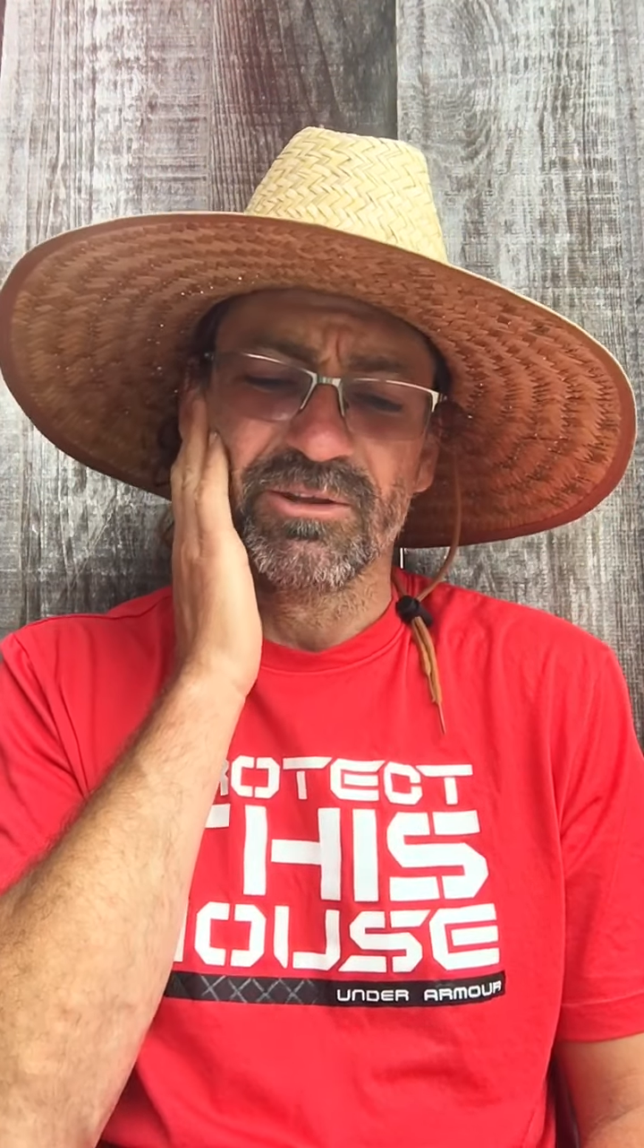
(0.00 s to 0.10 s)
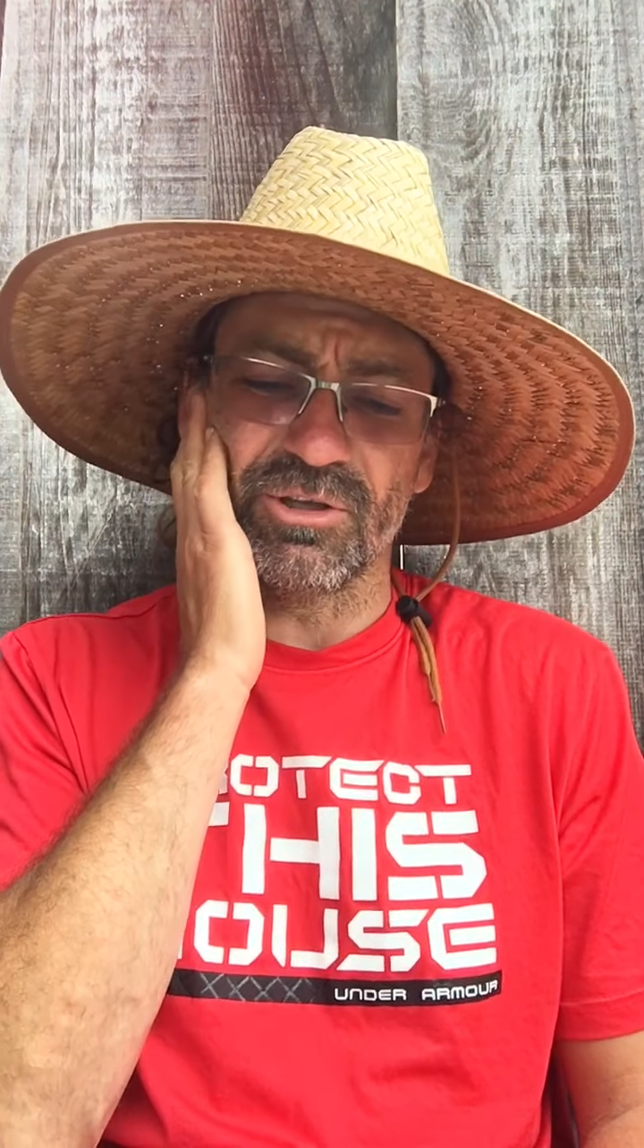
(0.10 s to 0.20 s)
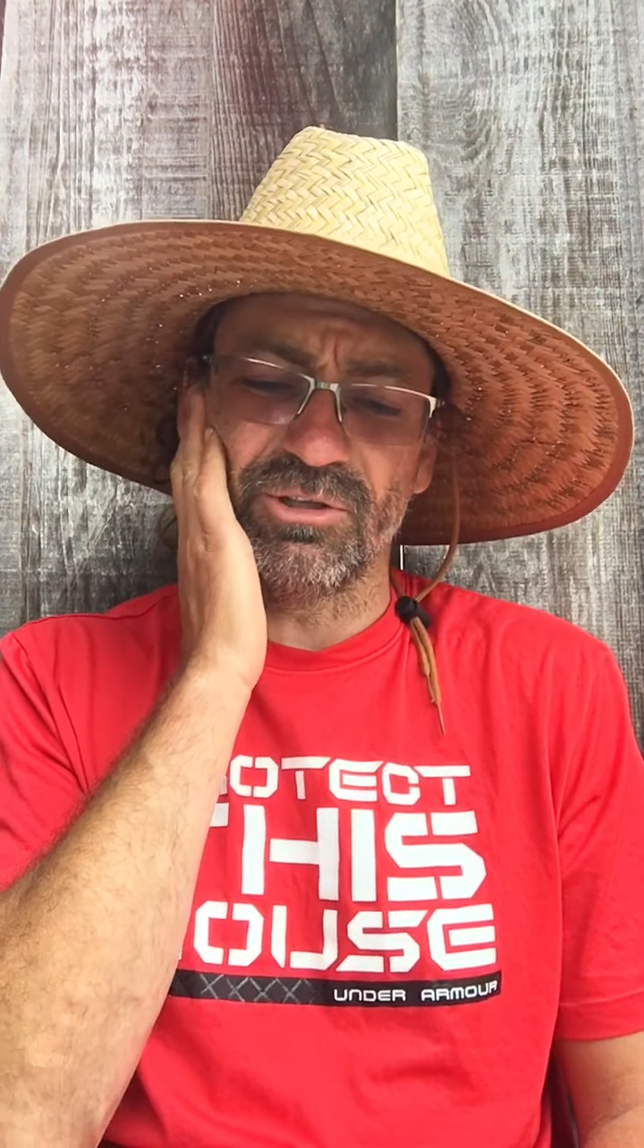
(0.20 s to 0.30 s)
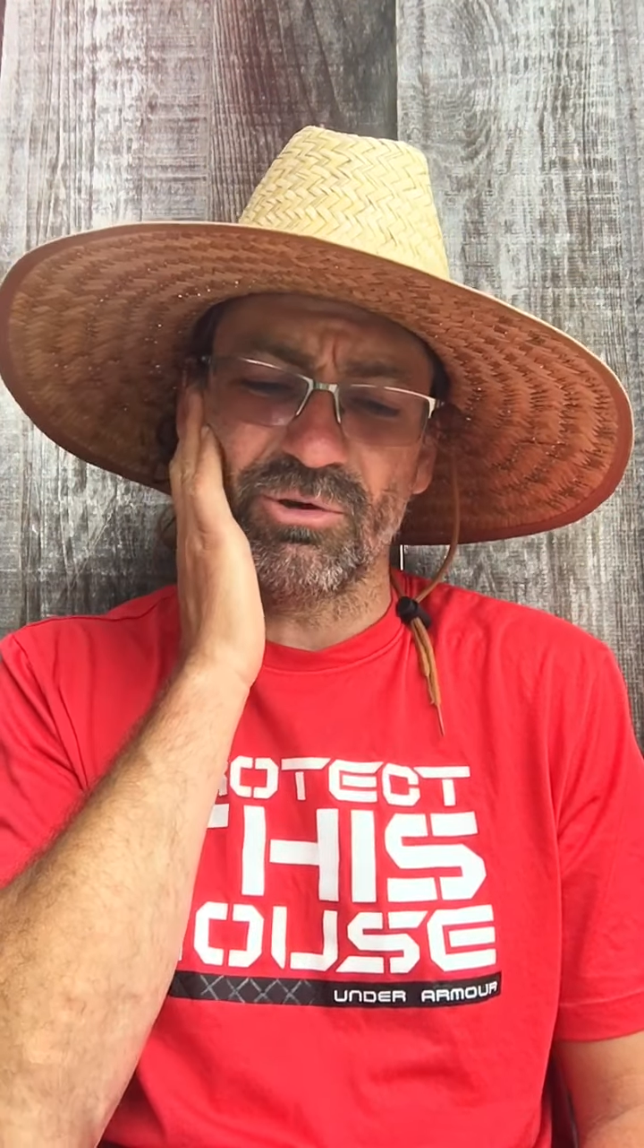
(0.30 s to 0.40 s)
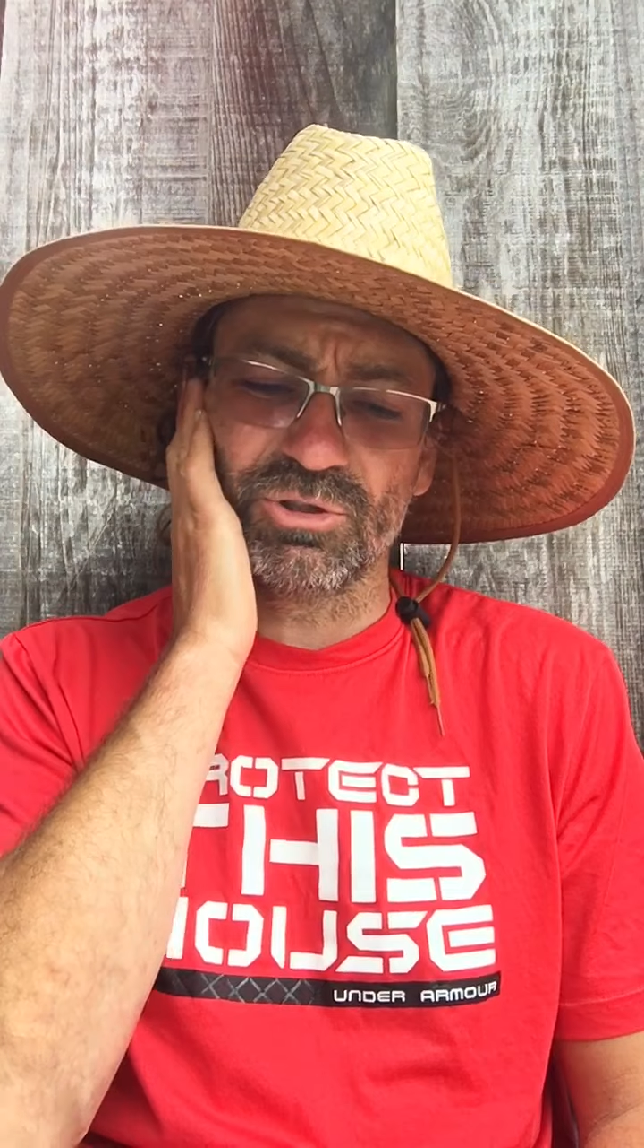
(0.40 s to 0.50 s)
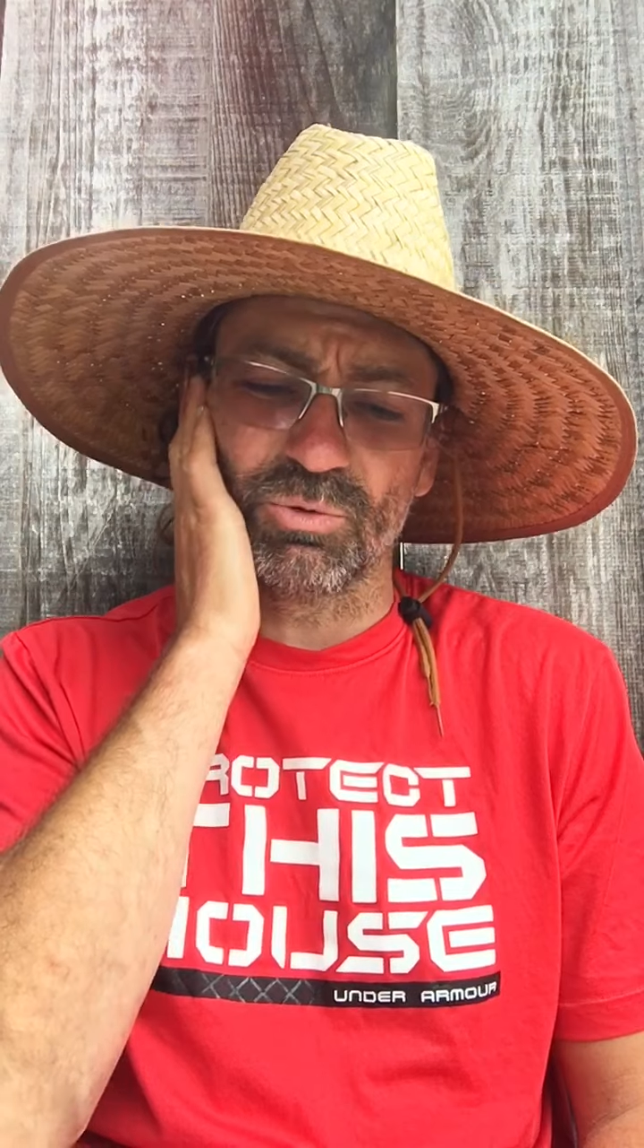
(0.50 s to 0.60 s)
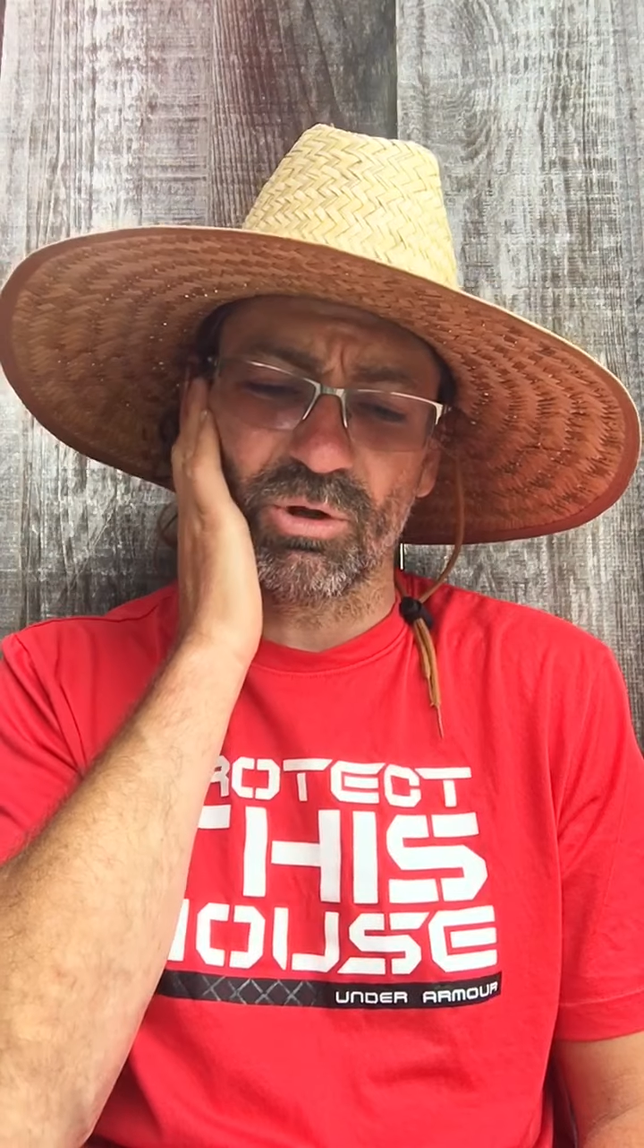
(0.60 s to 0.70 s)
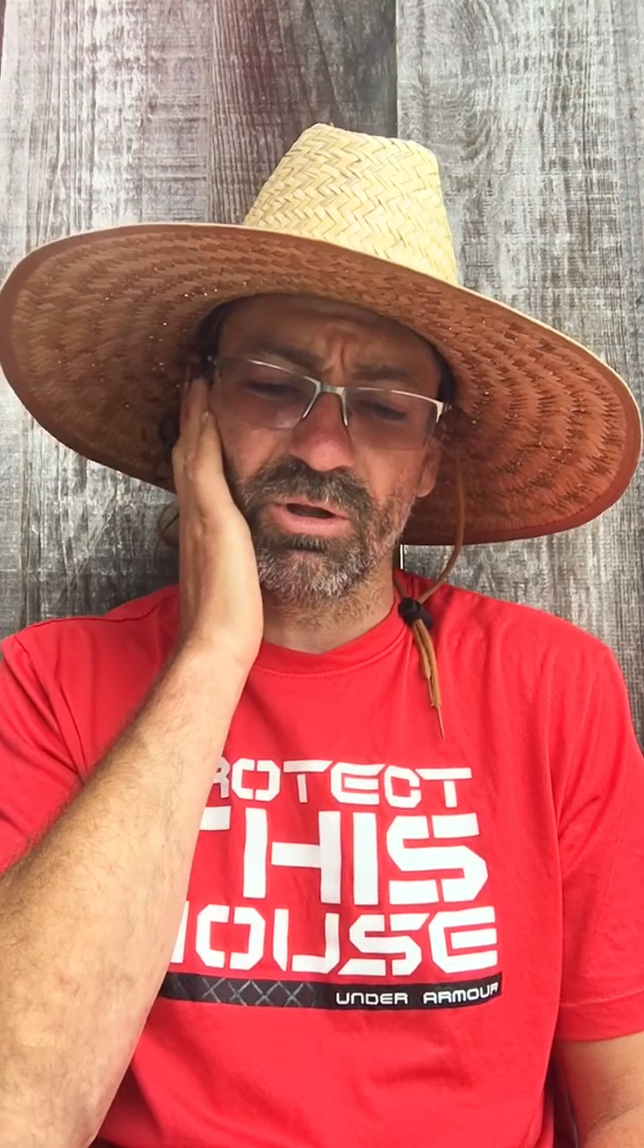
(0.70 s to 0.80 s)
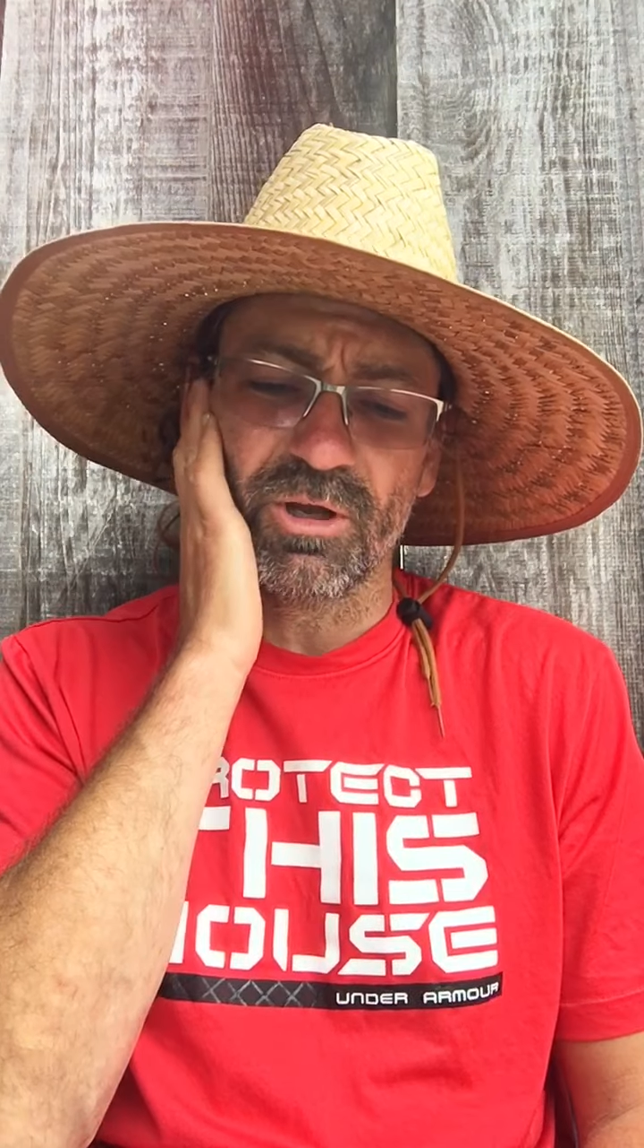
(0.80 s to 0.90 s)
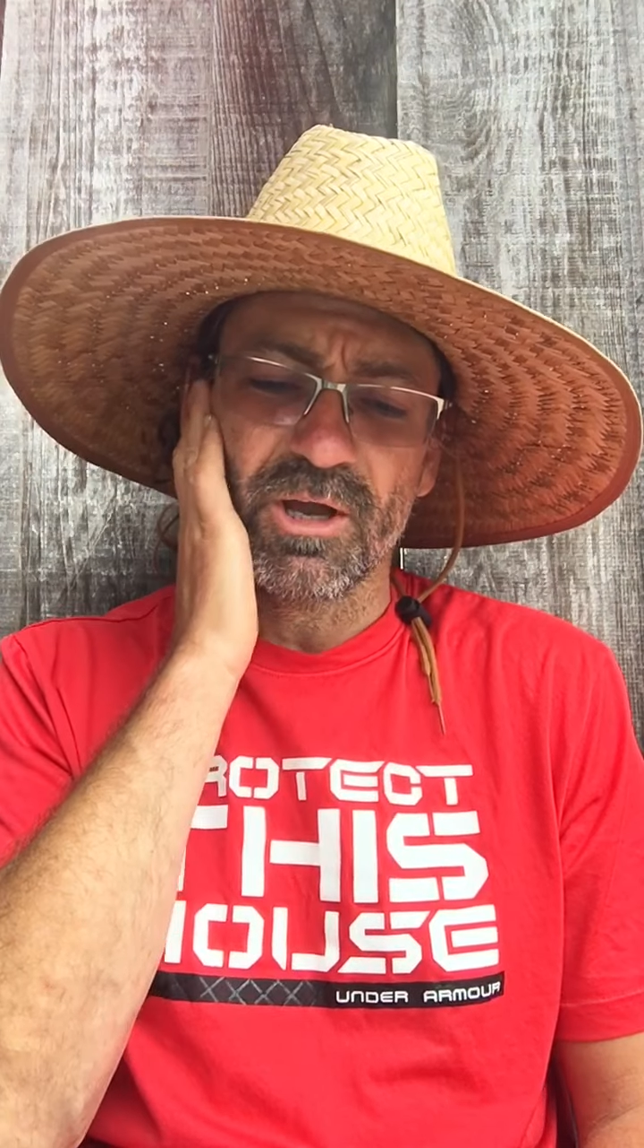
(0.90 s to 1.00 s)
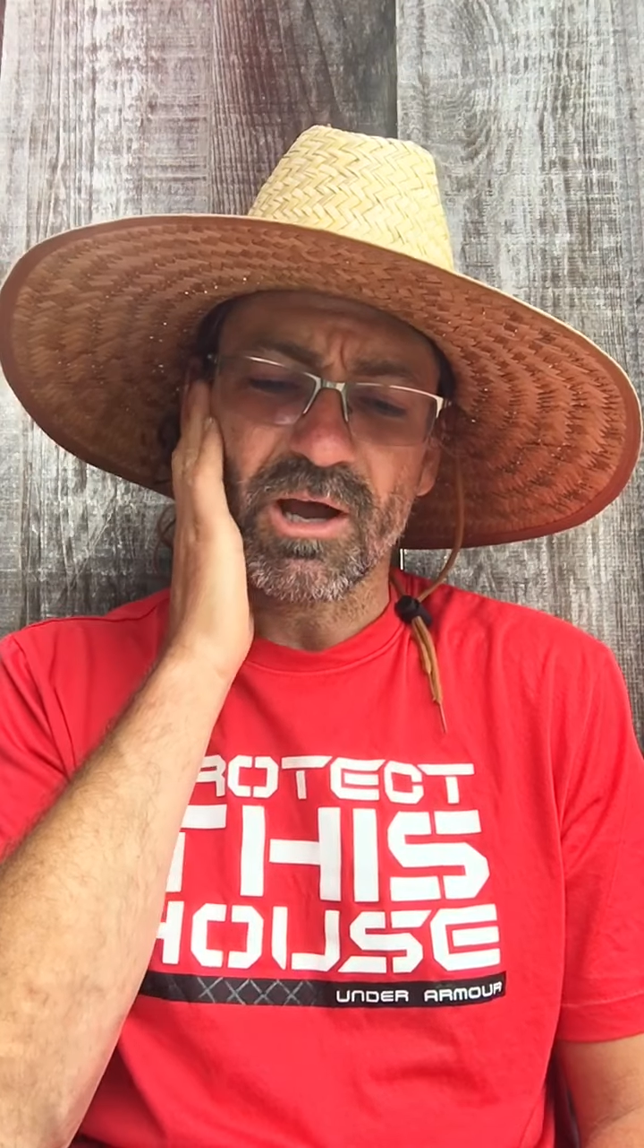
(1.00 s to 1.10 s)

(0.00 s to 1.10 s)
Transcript: than usual,